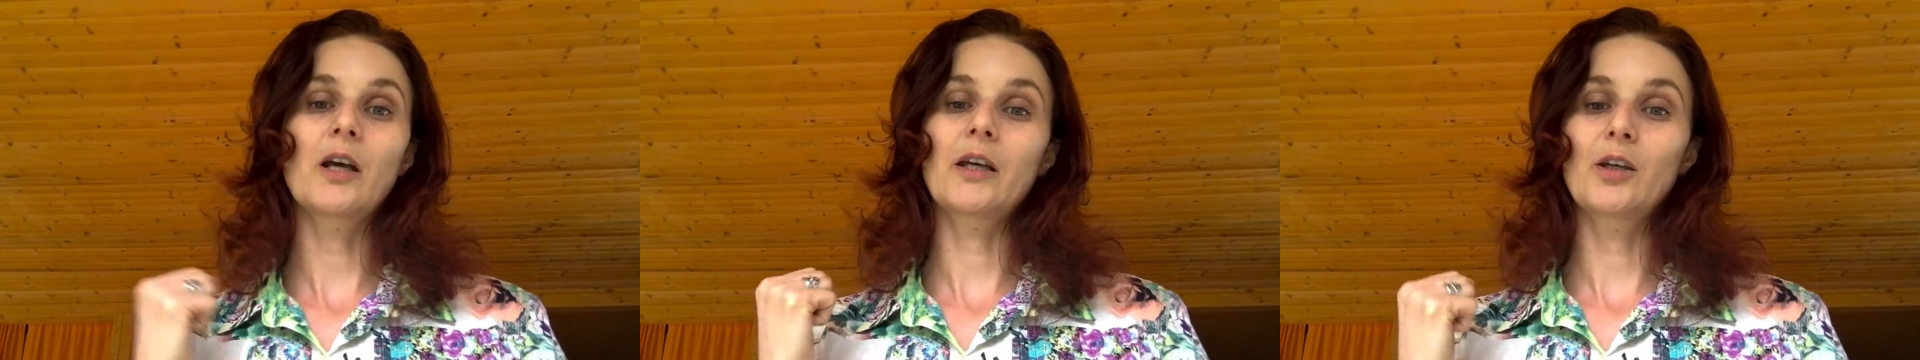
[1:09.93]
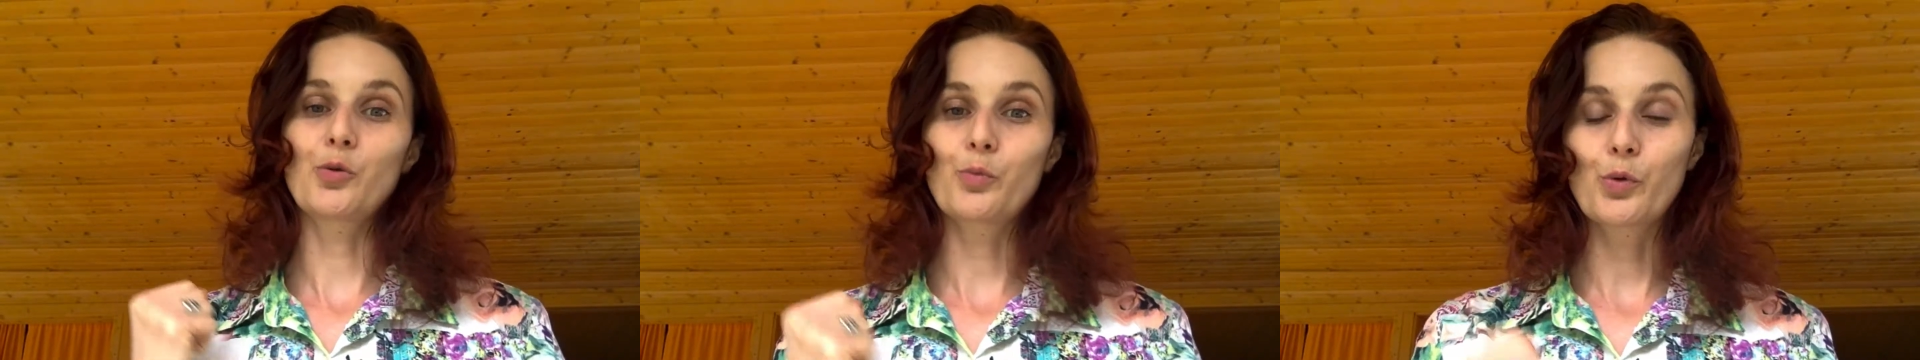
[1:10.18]
I
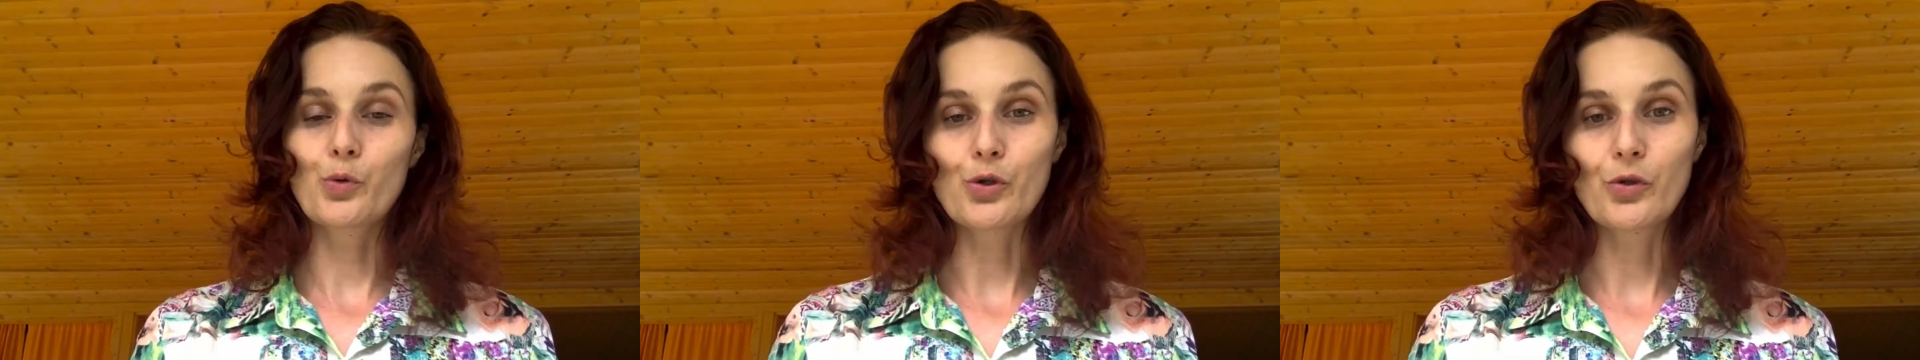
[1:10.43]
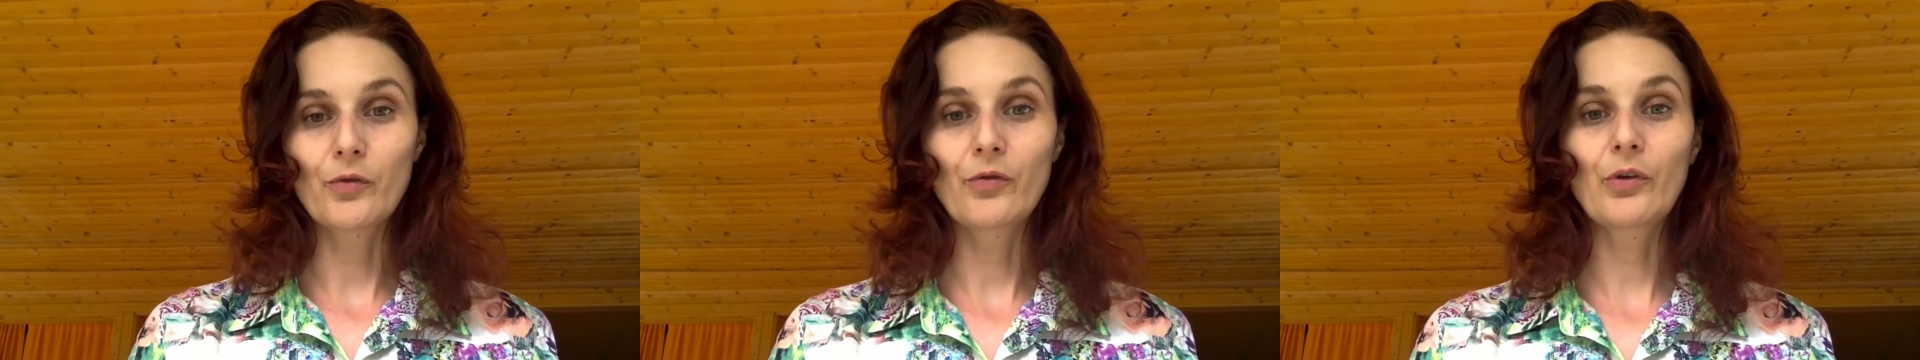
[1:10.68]
can
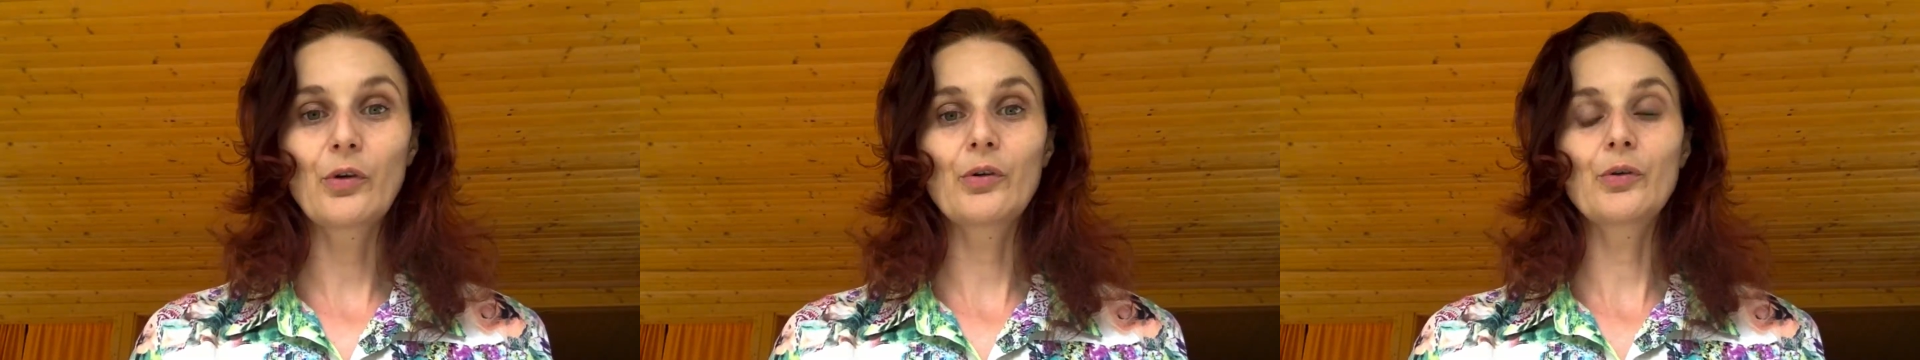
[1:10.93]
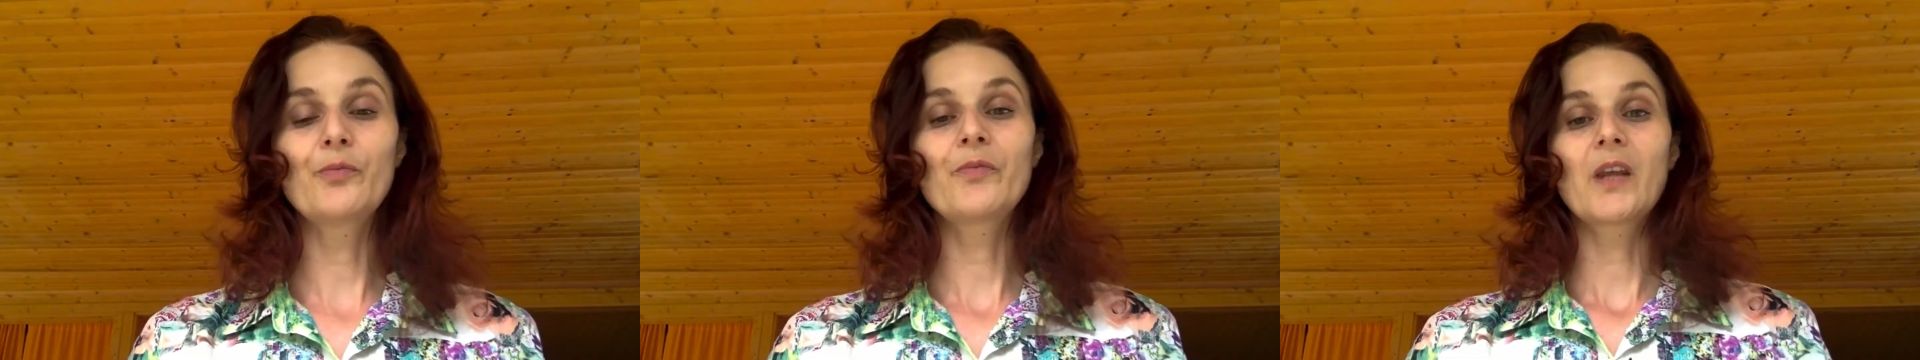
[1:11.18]
push
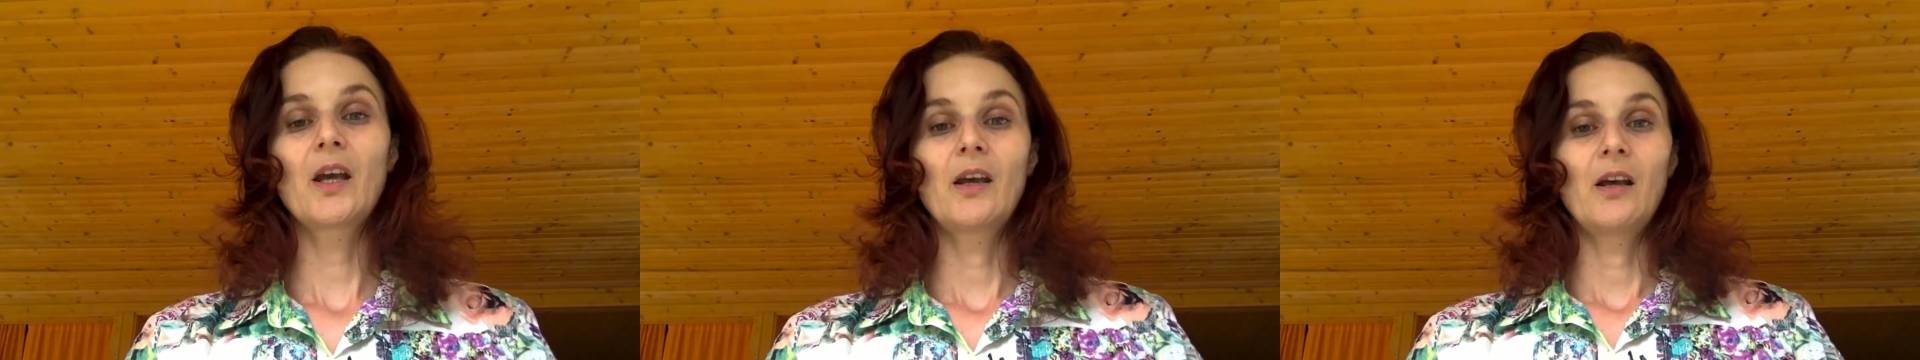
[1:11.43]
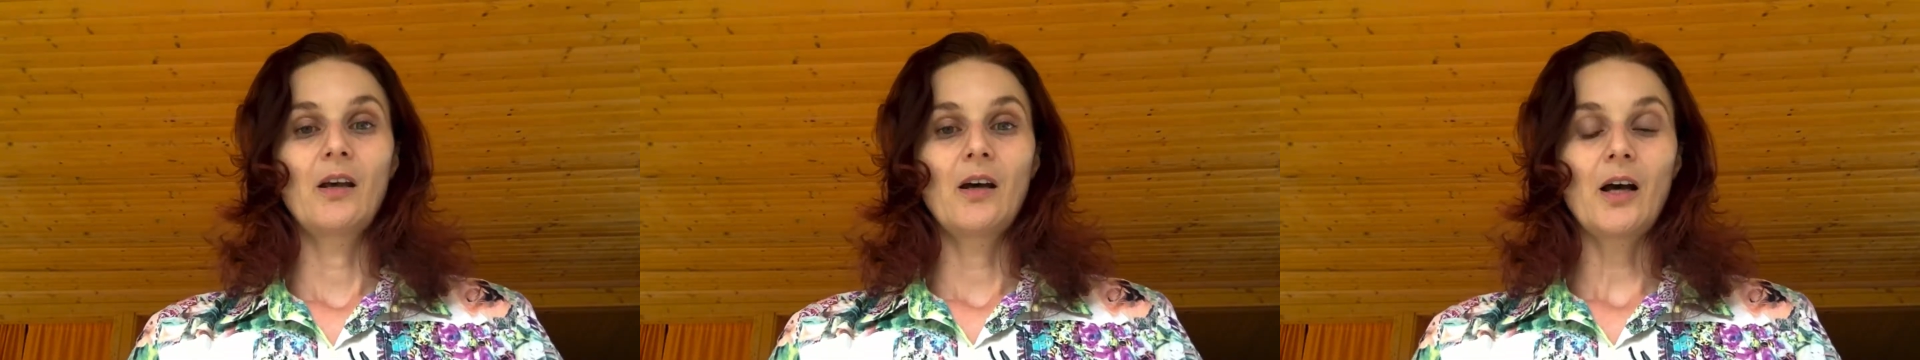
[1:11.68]
through,
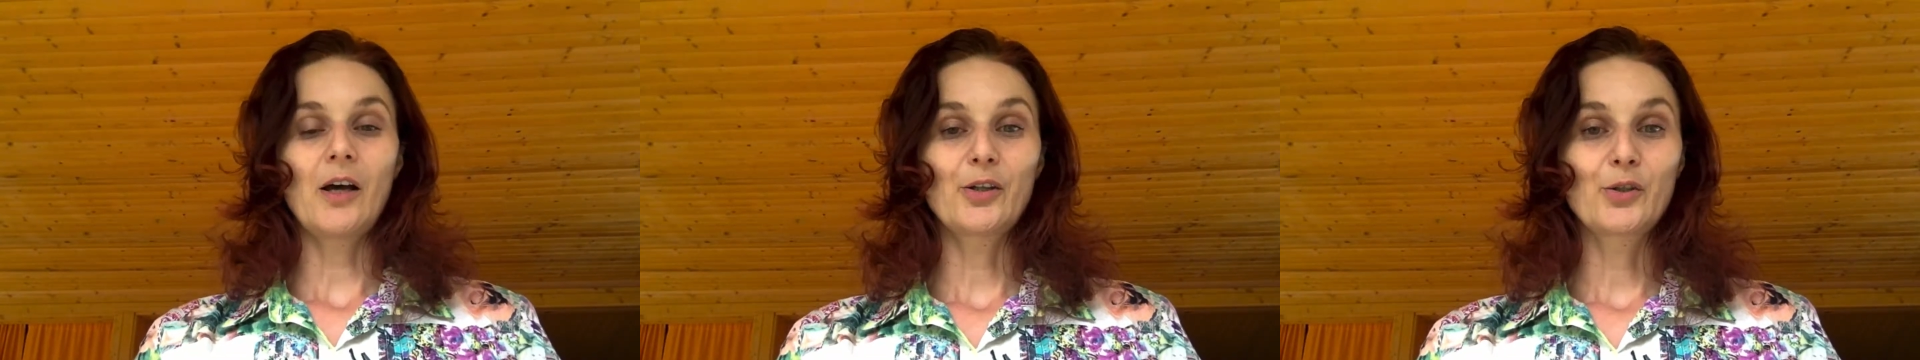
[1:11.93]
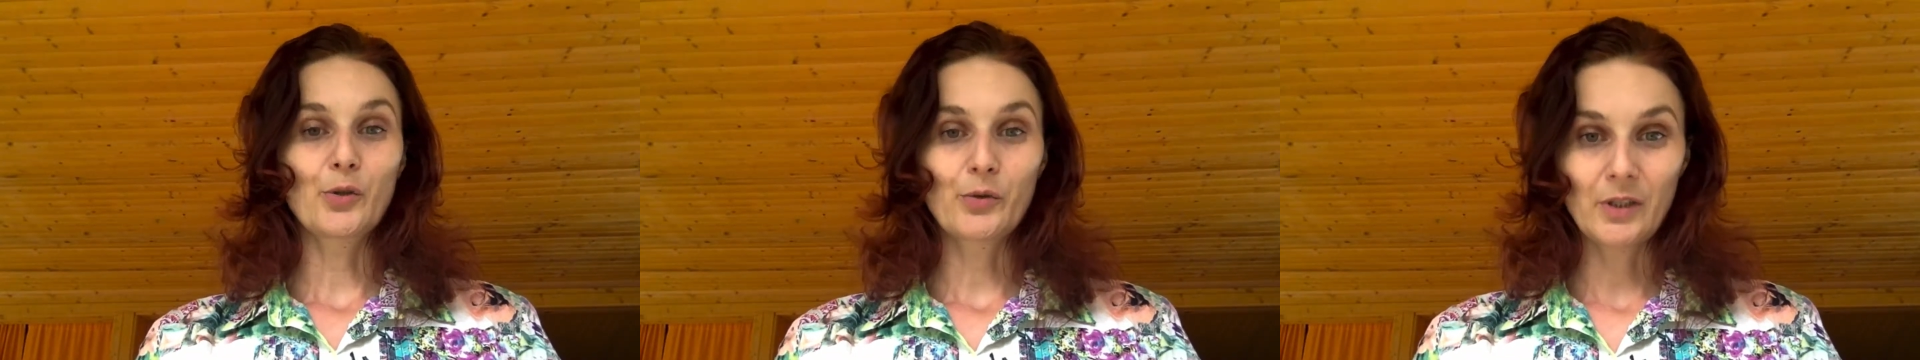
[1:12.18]
I
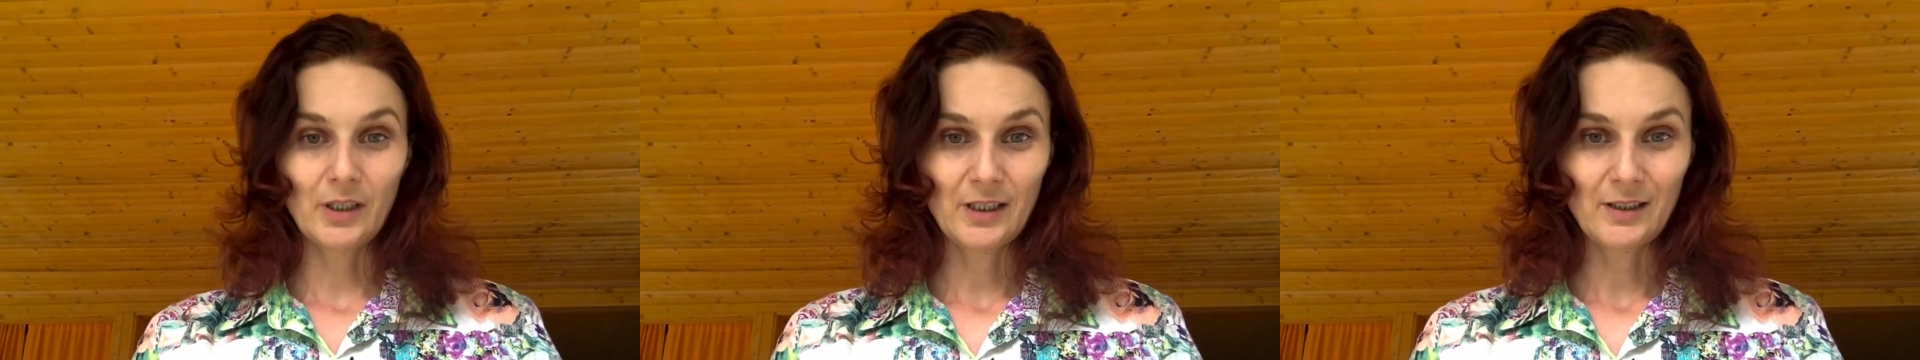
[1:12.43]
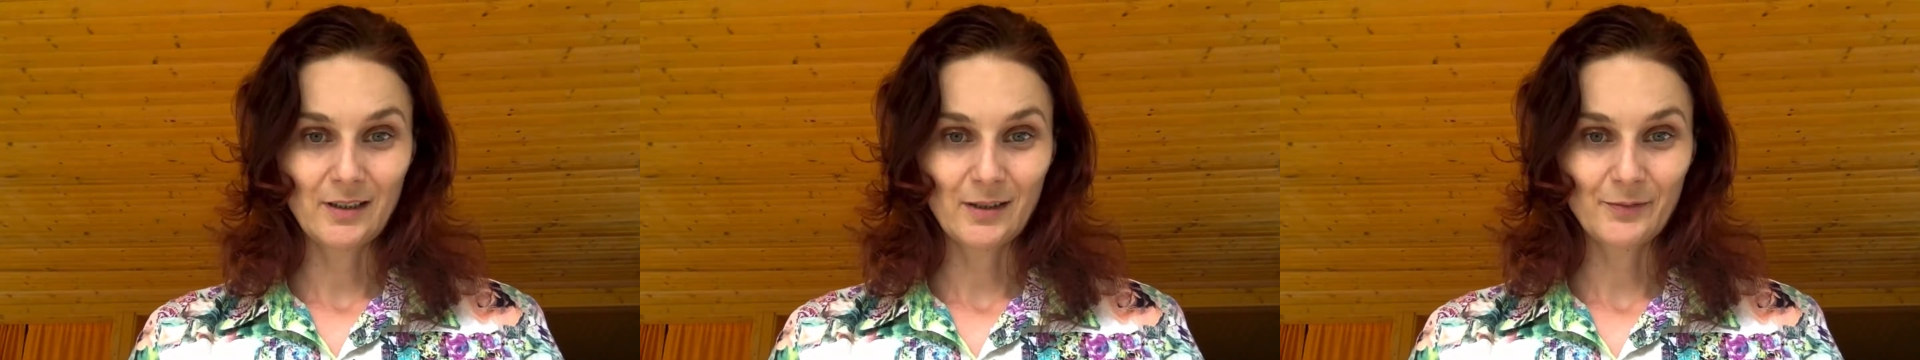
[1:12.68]
don't need
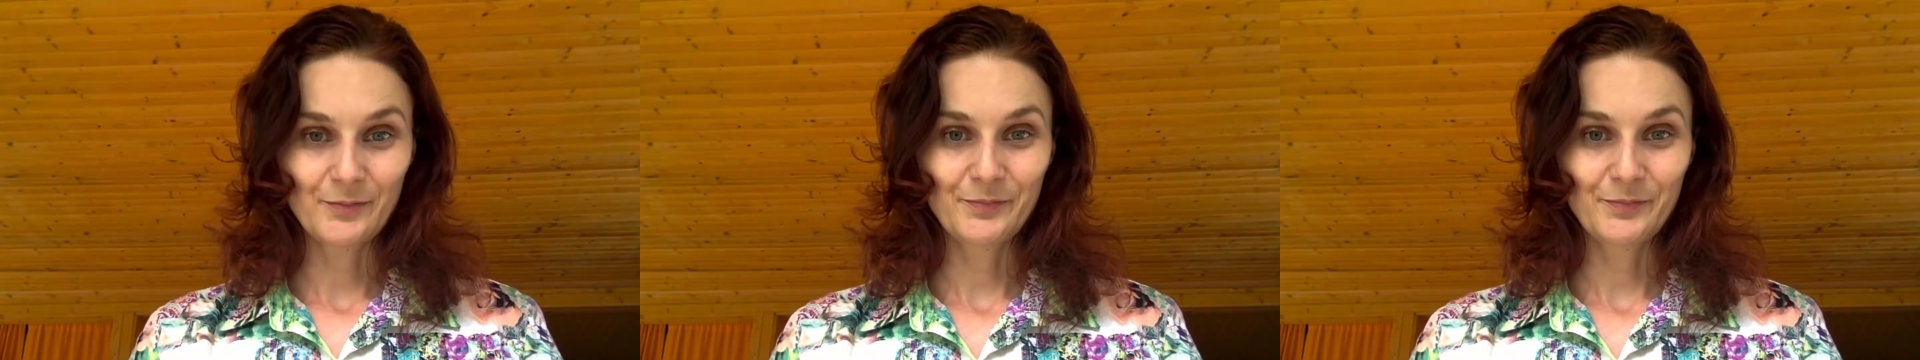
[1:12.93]
it.